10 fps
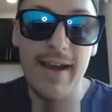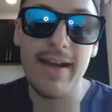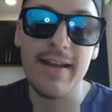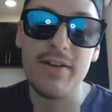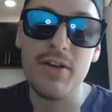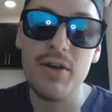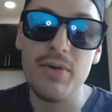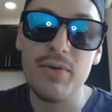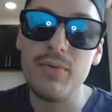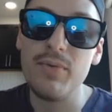And I
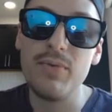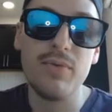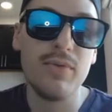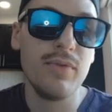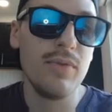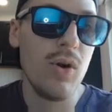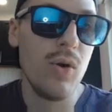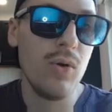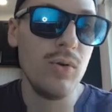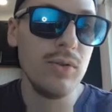know
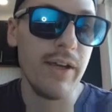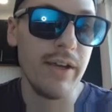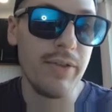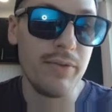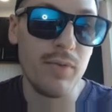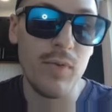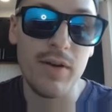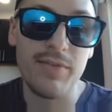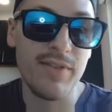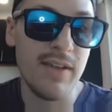holding through one
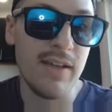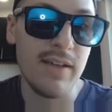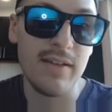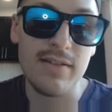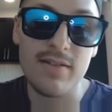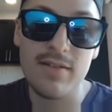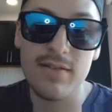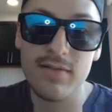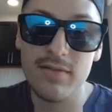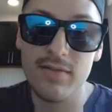of these,
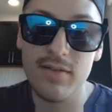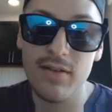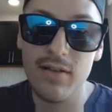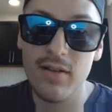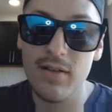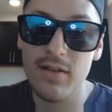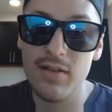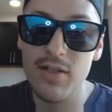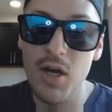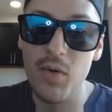
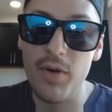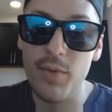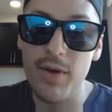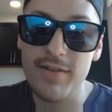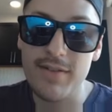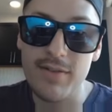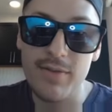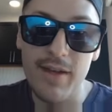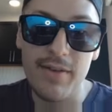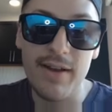no one wants to do
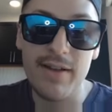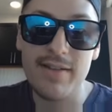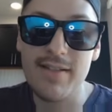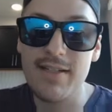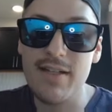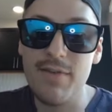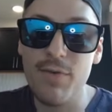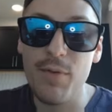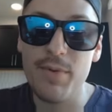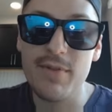that, right?
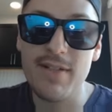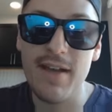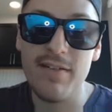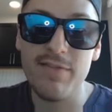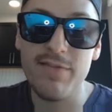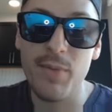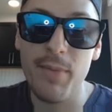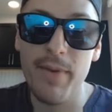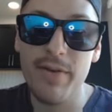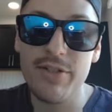64% from the
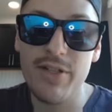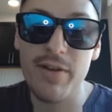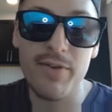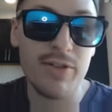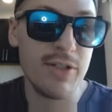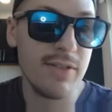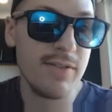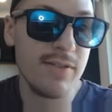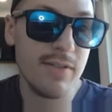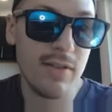bearish divergence.